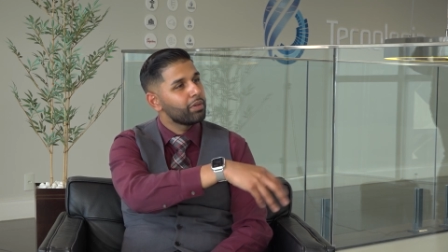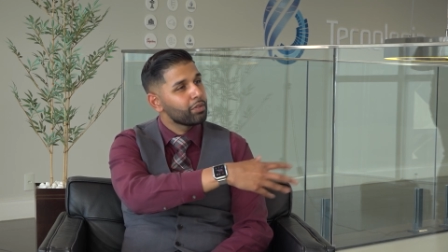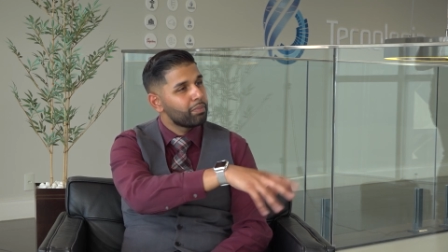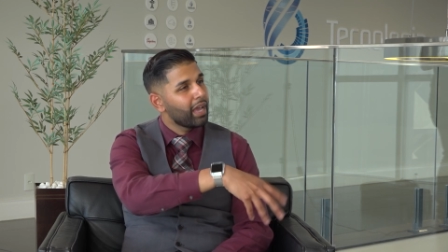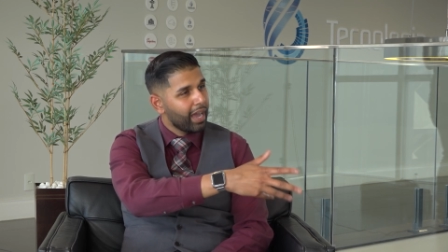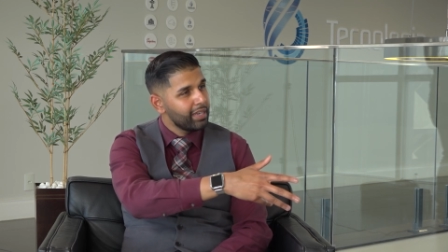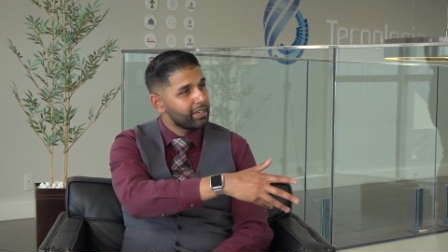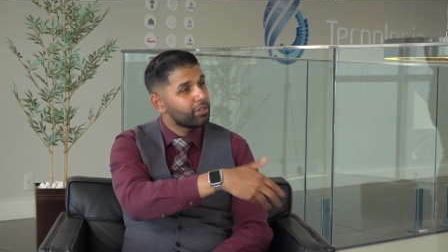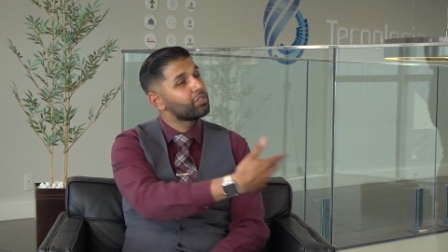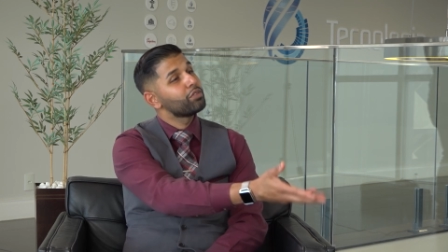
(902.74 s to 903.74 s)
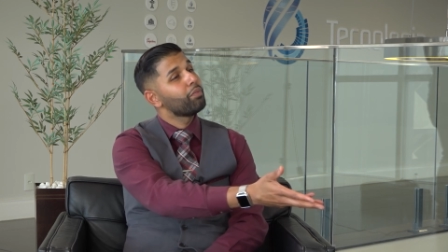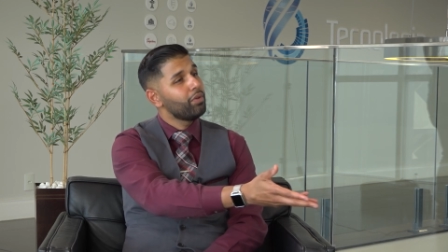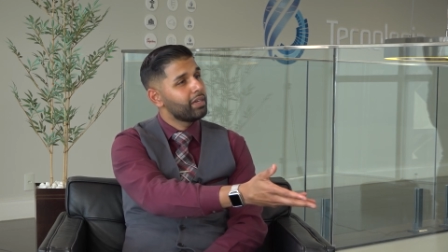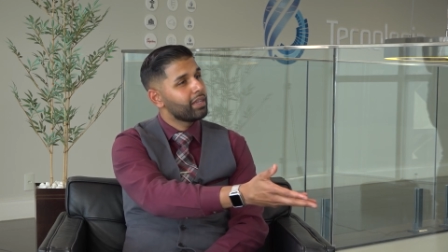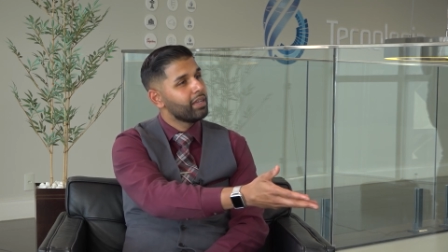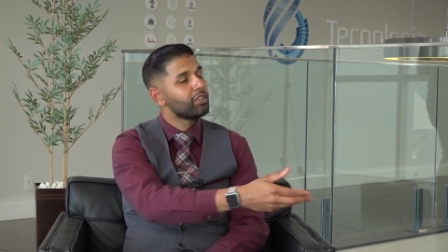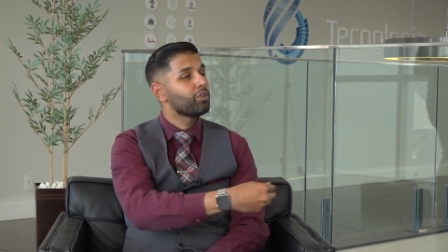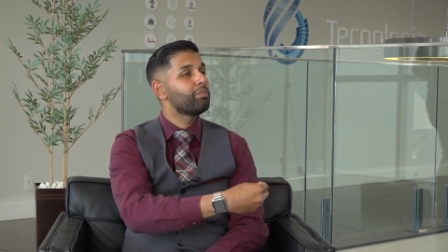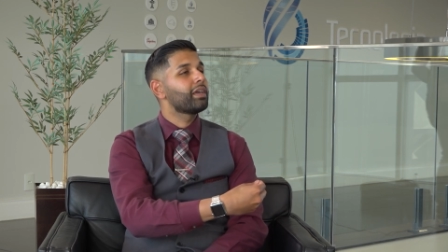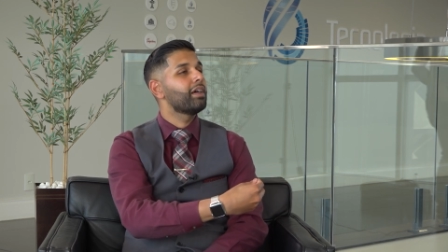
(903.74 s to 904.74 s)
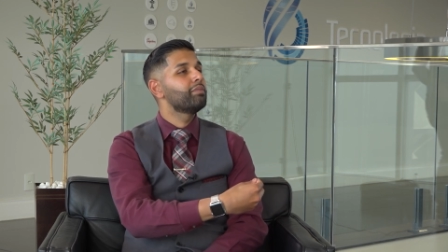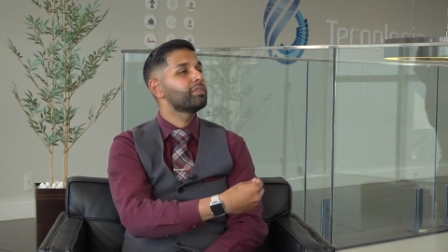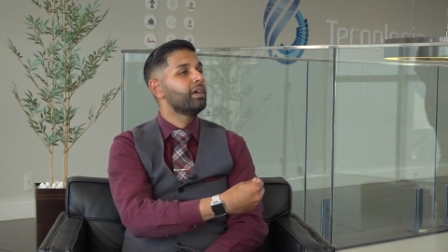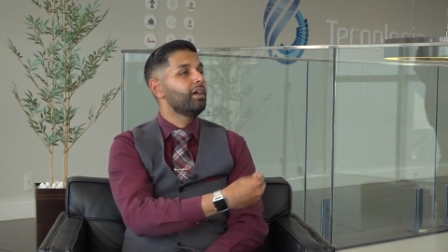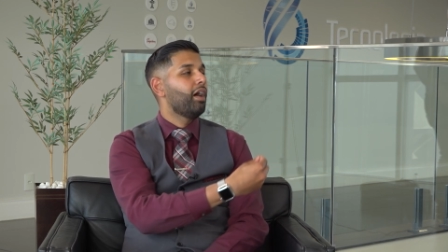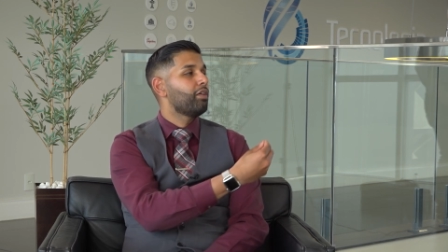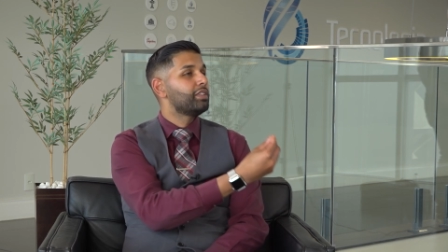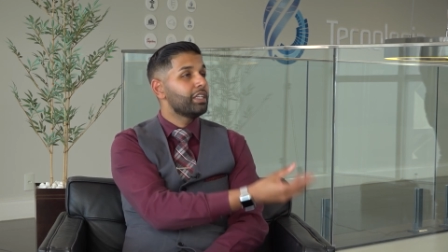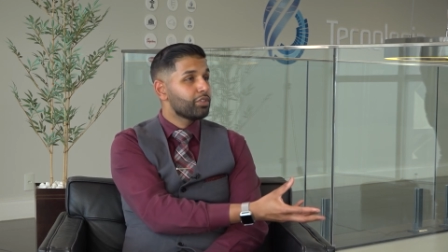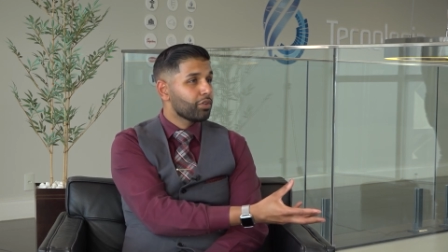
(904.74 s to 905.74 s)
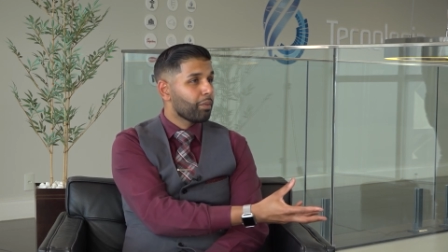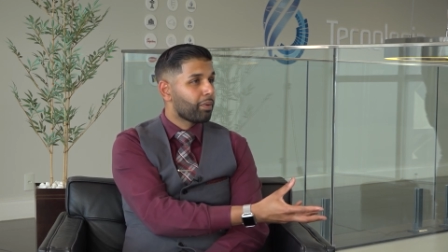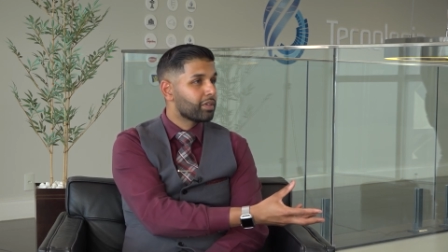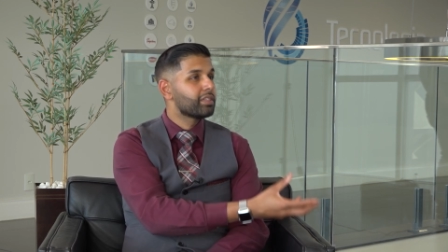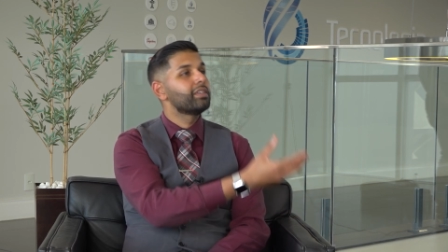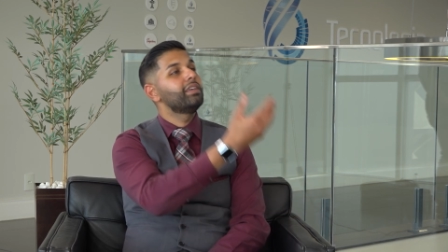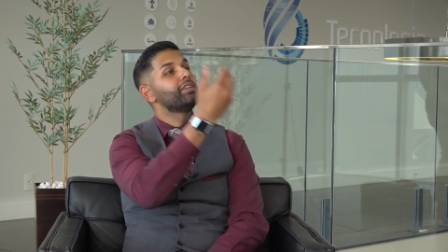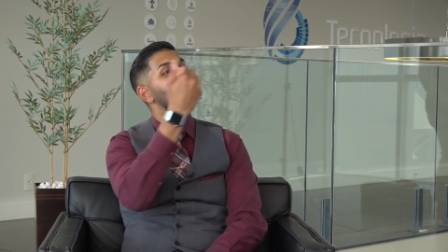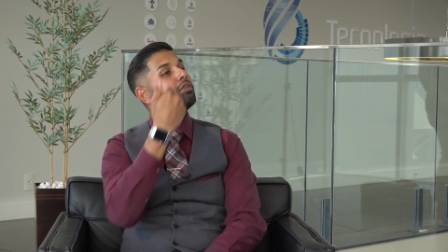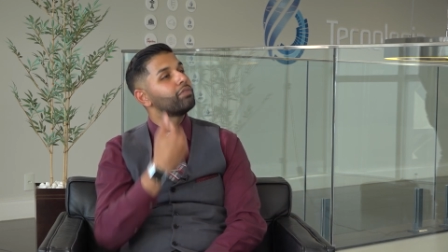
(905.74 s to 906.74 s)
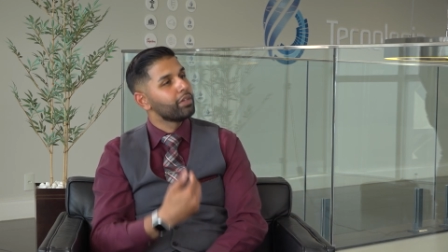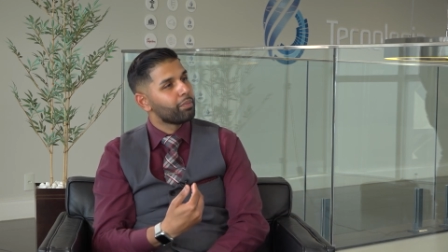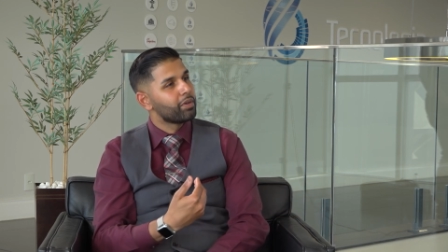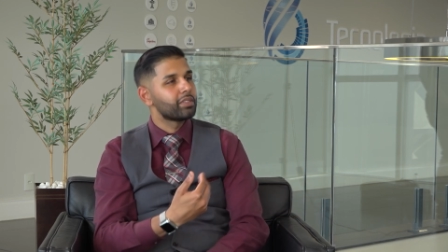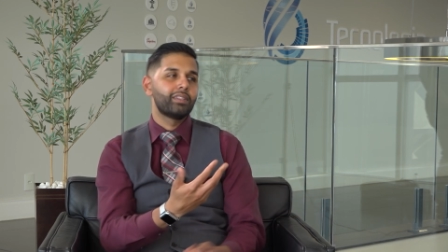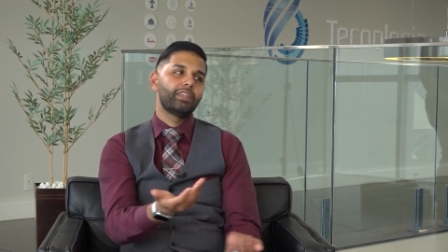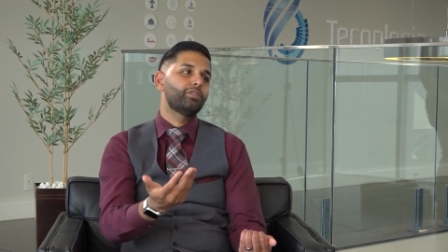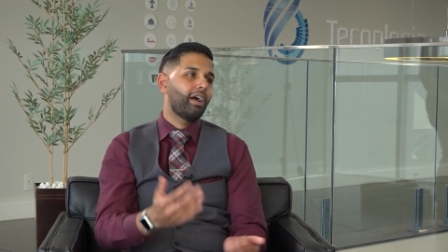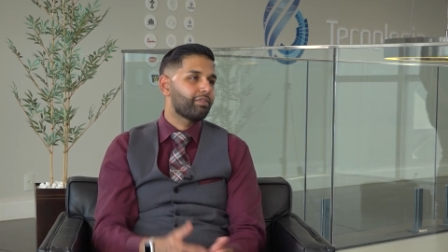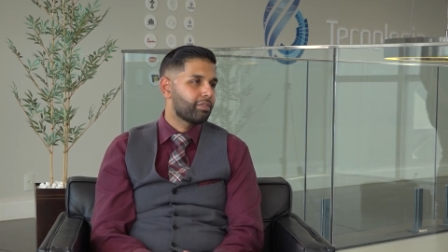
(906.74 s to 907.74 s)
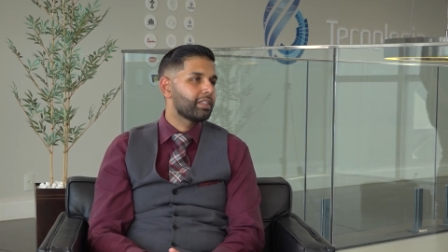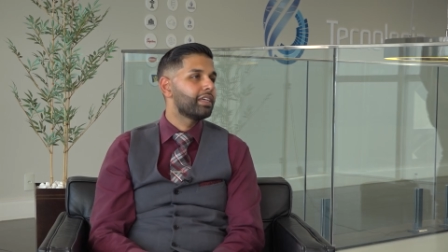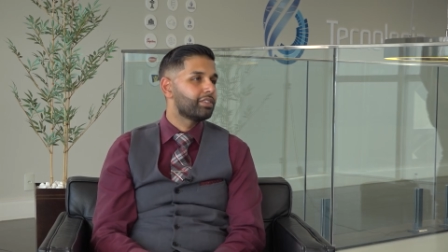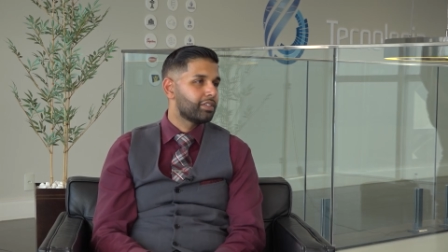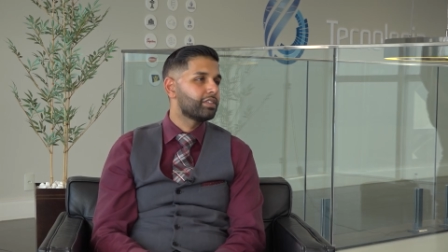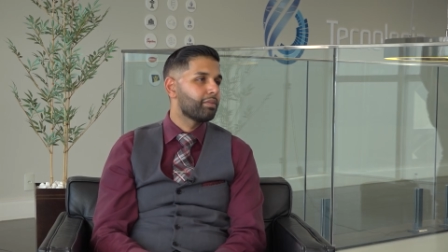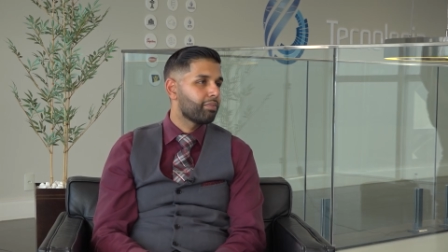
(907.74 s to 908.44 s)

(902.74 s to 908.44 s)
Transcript: built behind it to support it. So it becomes a digital person into a real person that you have a relationship